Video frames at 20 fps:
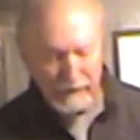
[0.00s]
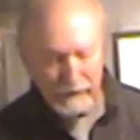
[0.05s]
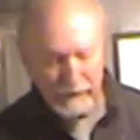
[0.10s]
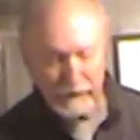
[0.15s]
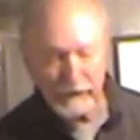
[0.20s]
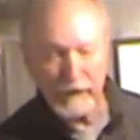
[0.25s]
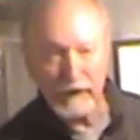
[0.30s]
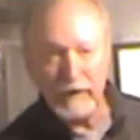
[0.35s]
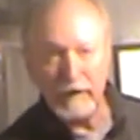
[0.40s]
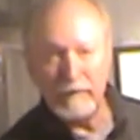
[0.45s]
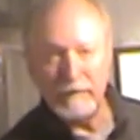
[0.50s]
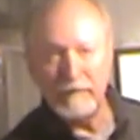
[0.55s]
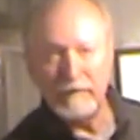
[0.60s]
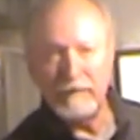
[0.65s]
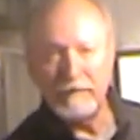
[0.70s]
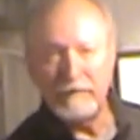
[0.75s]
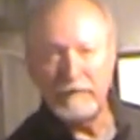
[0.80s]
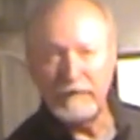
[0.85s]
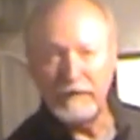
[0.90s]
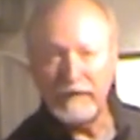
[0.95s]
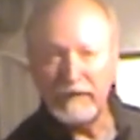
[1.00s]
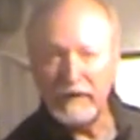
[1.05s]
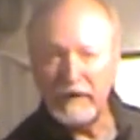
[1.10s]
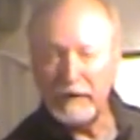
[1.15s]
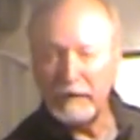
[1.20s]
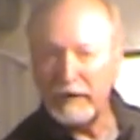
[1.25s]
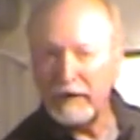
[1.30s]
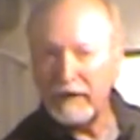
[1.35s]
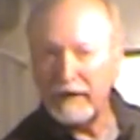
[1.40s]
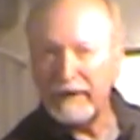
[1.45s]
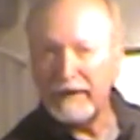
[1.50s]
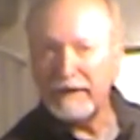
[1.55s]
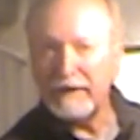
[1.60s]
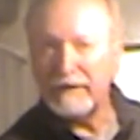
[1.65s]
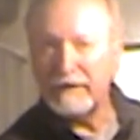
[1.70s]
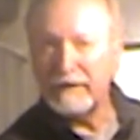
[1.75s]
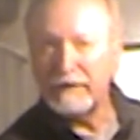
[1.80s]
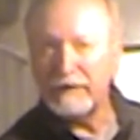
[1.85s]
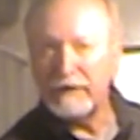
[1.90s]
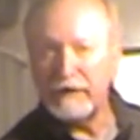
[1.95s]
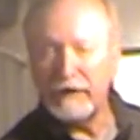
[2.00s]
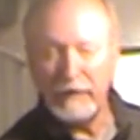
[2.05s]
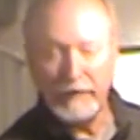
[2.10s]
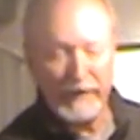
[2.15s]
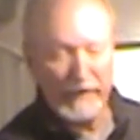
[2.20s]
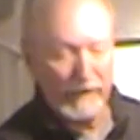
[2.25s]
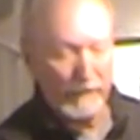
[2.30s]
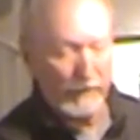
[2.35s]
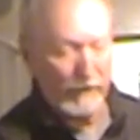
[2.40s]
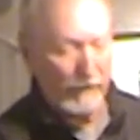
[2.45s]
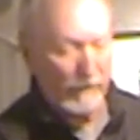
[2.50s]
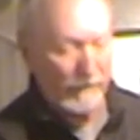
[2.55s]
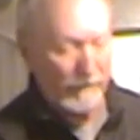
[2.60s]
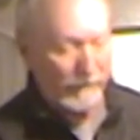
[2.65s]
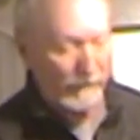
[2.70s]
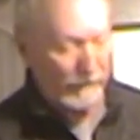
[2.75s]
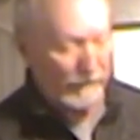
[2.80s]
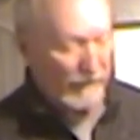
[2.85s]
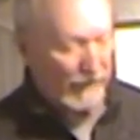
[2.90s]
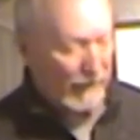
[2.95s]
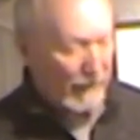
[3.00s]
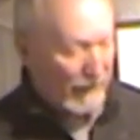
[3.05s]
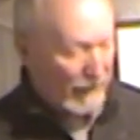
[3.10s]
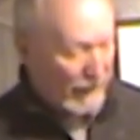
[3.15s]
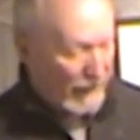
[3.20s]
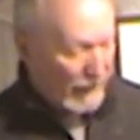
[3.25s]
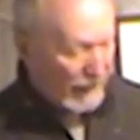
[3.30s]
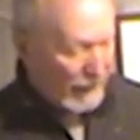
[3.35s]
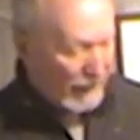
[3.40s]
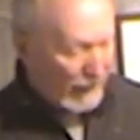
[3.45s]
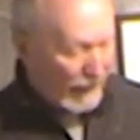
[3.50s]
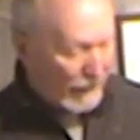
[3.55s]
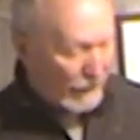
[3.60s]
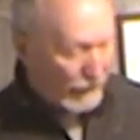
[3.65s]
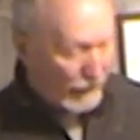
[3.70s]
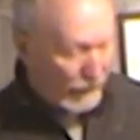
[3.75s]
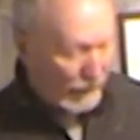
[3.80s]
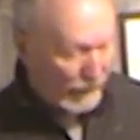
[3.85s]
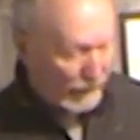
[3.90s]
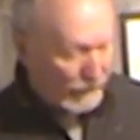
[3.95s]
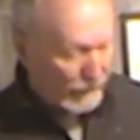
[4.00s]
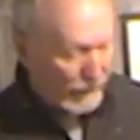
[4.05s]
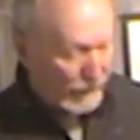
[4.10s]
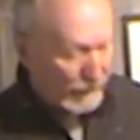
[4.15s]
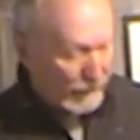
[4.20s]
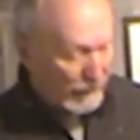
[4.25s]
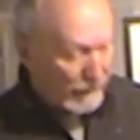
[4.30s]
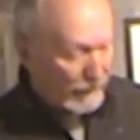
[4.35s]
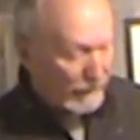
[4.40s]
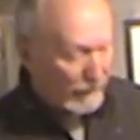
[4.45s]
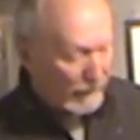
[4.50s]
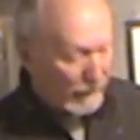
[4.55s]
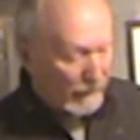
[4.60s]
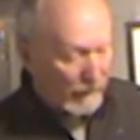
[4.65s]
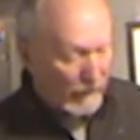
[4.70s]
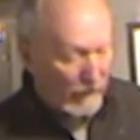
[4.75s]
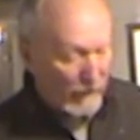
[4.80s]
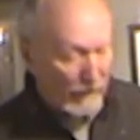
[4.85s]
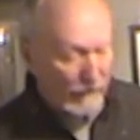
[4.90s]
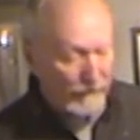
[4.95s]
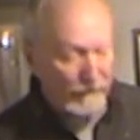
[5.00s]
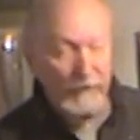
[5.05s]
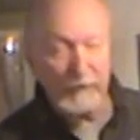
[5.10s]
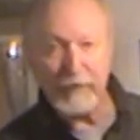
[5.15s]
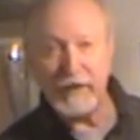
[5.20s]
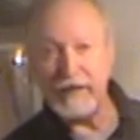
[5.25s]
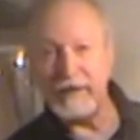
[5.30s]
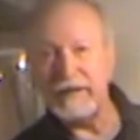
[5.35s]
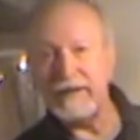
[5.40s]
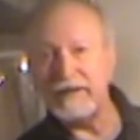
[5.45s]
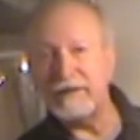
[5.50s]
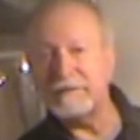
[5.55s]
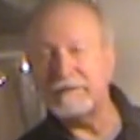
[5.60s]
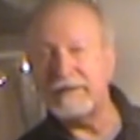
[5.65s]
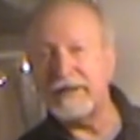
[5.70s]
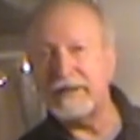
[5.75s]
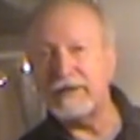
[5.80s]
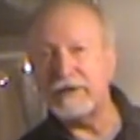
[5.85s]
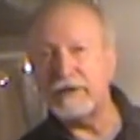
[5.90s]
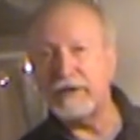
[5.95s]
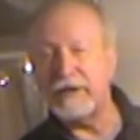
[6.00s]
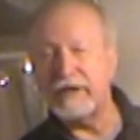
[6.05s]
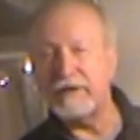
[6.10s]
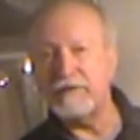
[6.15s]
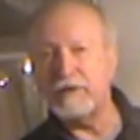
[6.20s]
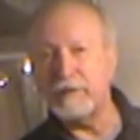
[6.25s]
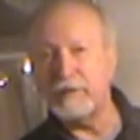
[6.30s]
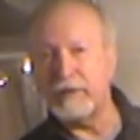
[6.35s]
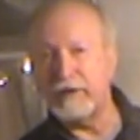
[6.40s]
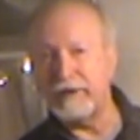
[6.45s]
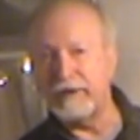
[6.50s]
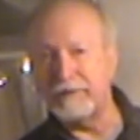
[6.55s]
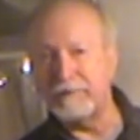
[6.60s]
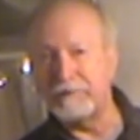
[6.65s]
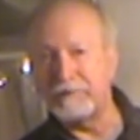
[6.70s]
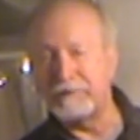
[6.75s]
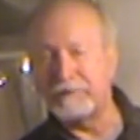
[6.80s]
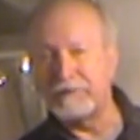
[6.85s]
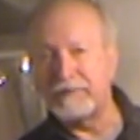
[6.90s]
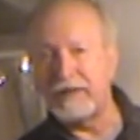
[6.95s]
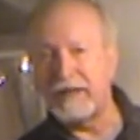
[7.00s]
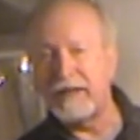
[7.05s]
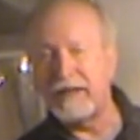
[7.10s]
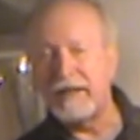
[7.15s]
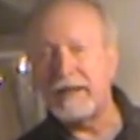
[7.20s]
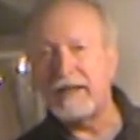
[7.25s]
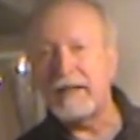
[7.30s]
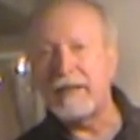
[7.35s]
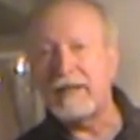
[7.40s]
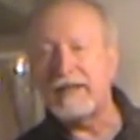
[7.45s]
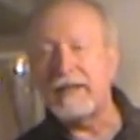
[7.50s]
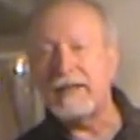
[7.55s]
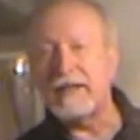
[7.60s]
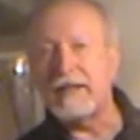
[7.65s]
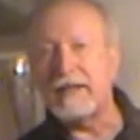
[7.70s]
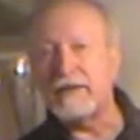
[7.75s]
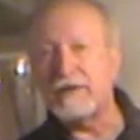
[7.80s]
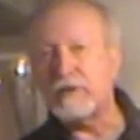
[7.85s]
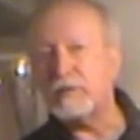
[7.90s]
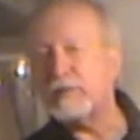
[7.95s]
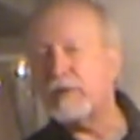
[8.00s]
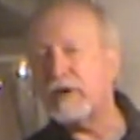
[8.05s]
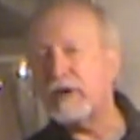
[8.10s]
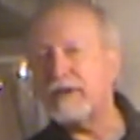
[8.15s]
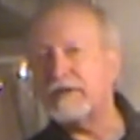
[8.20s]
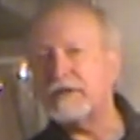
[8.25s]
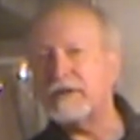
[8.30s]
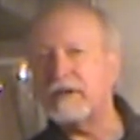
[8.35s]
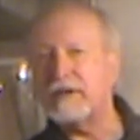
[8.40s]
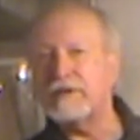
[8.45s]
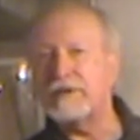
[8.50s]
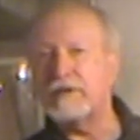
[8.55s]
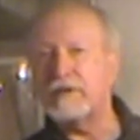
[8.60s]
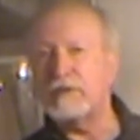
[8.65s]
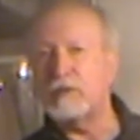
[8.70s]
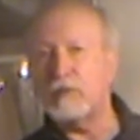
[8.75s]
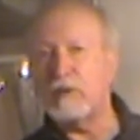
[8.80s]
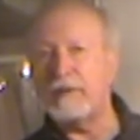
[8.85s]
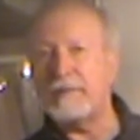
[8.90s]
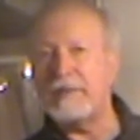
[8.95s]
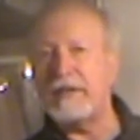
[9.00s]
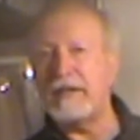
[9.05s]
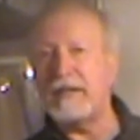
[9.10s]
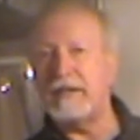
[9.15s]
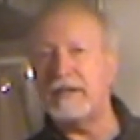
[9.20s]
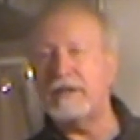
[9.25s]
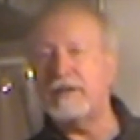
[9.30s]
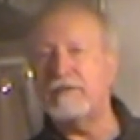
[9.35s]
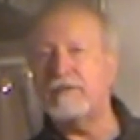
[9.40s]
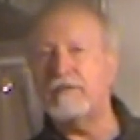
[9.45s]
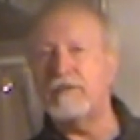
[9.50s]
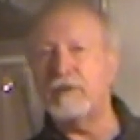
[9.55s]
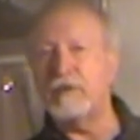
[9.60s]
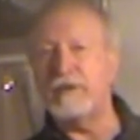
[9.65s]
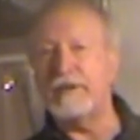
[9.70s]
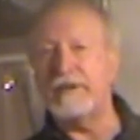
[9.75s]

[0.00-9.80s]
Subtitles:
from the plate to the paper. You lift it off the plate and you have your print. Now this process is repeated for